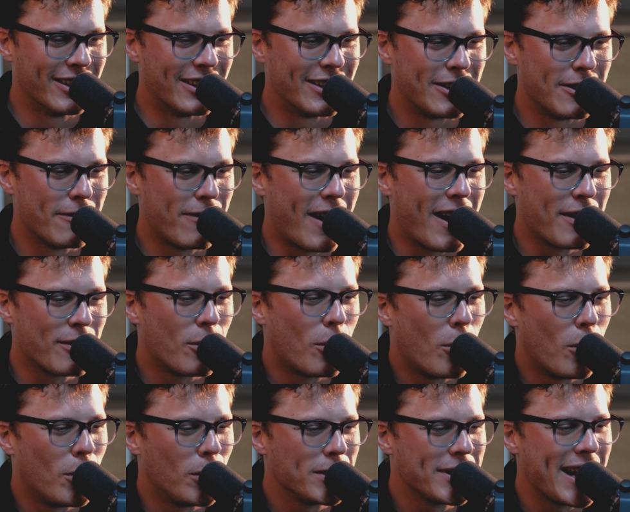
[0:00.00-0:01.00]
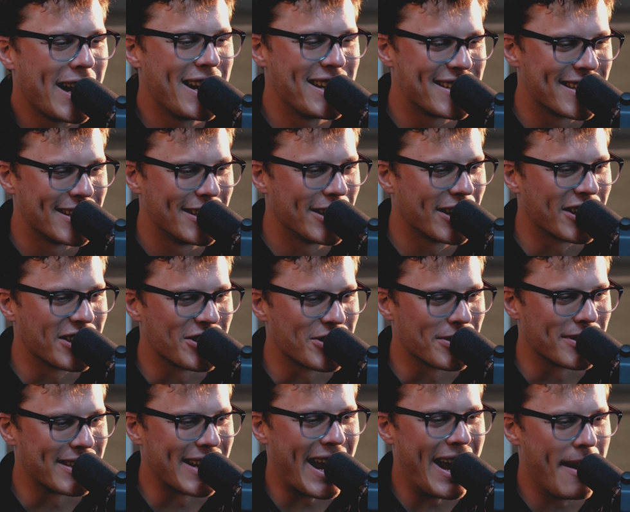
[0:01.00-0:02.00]
You've had all day to look at
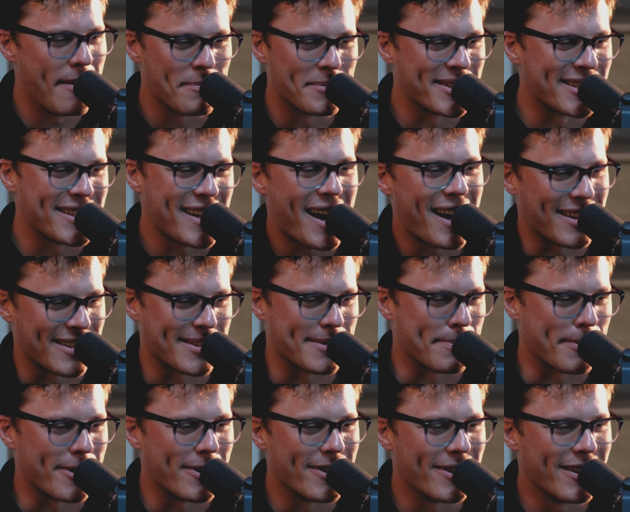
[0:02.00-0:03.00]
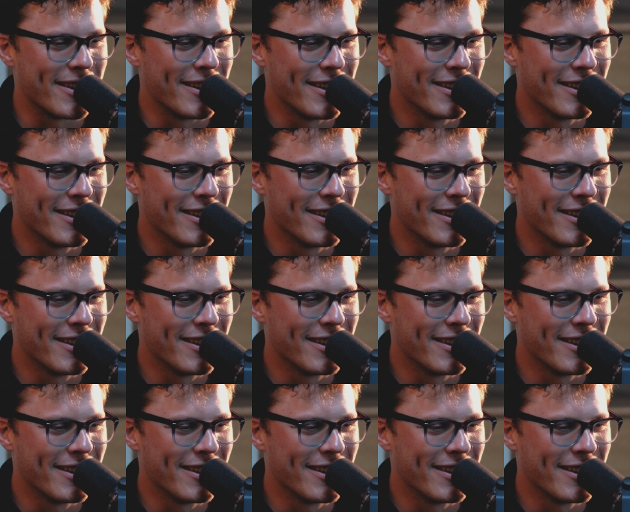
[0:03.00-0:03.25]
your damn stats, bro.